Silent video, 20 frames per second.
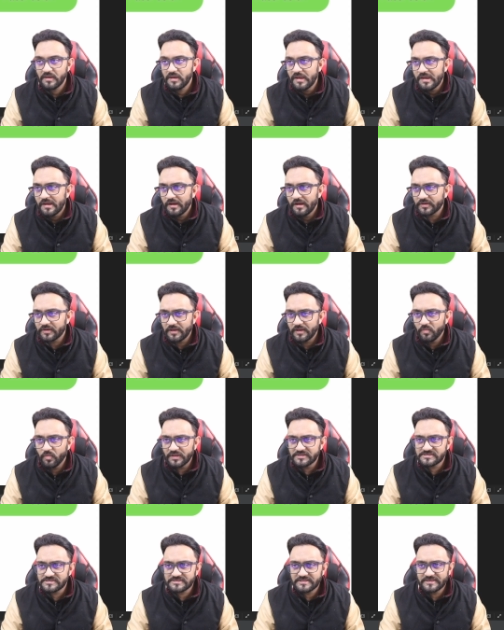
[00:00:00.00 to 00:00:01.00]
Okay,
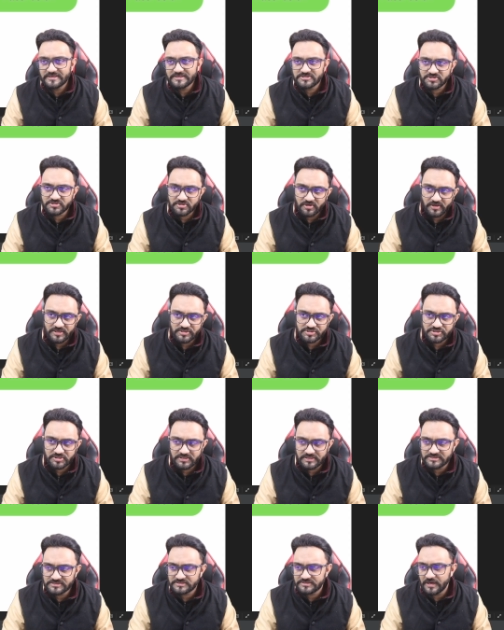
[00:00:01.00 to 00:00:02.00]
once the installation
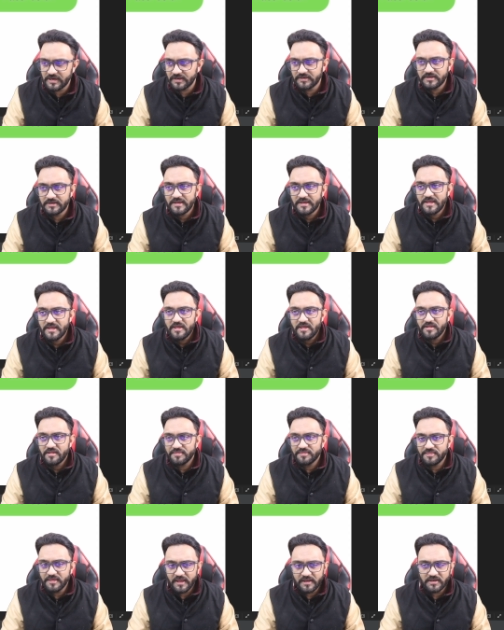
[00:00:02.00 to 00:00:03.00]
is done,
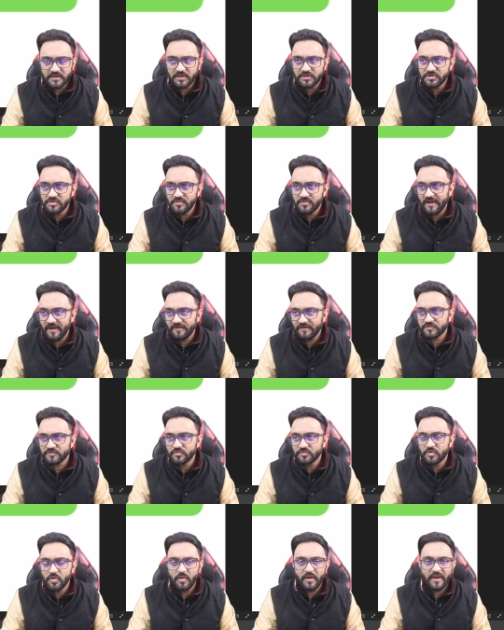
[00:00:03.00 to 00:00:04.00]
then you have to
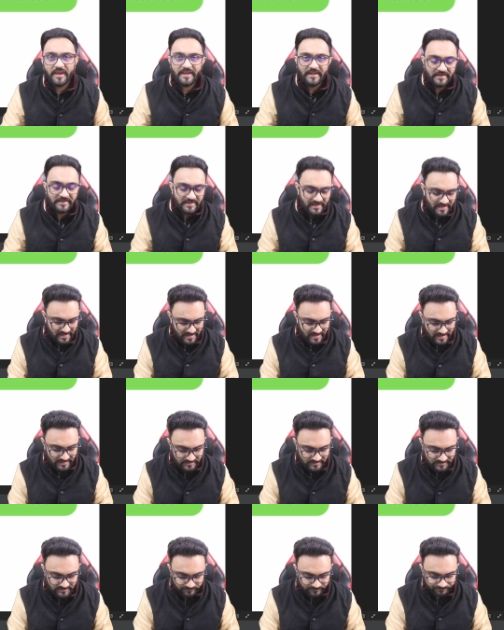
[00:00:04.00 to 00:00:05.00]
go ahead
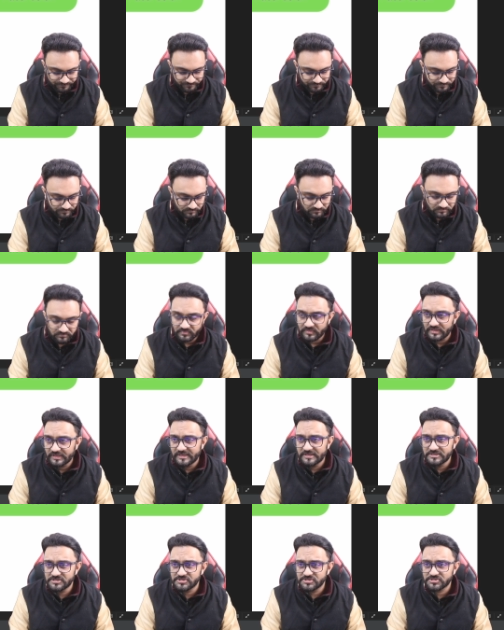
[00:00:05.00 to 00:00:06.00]
and
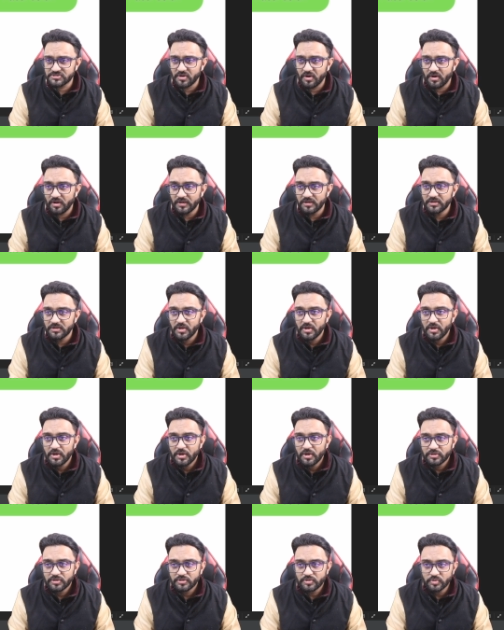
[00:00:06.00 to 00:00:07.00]
install
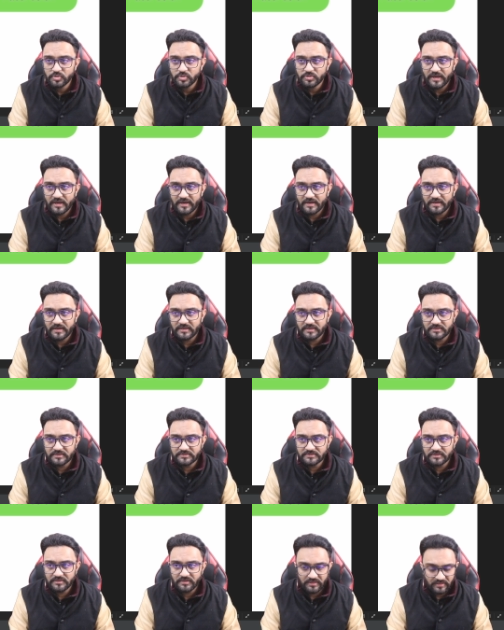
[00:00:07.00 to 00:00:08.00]
CUDA
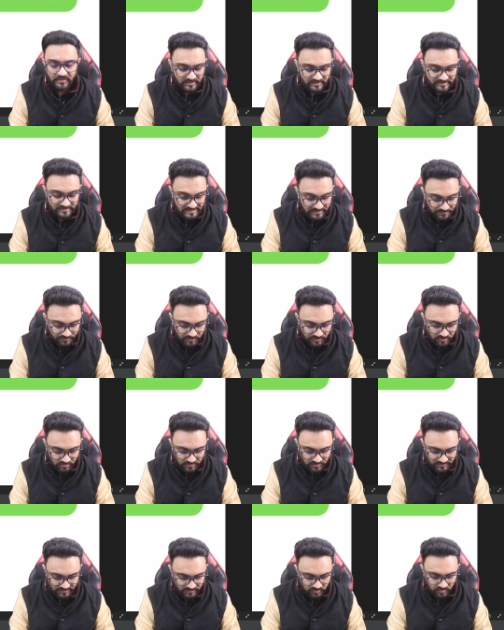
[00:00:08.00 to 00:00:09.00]
deep
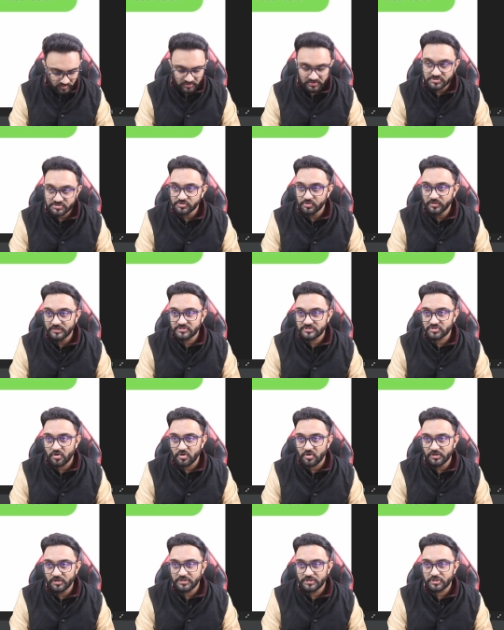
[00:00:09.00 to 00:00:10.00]
neural network. So it's
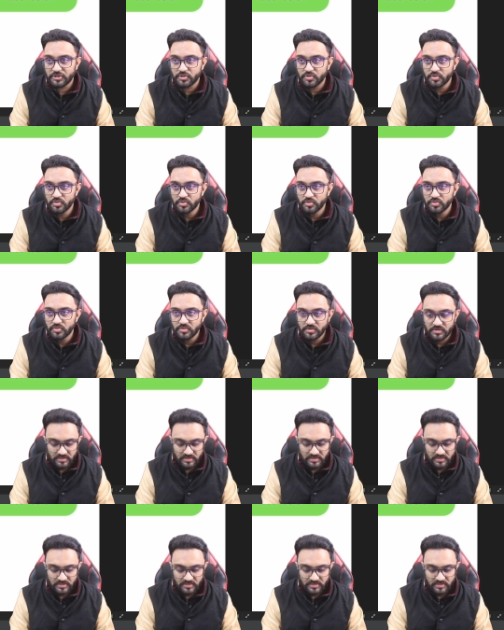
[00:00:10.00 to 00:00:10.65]
called cuDNN.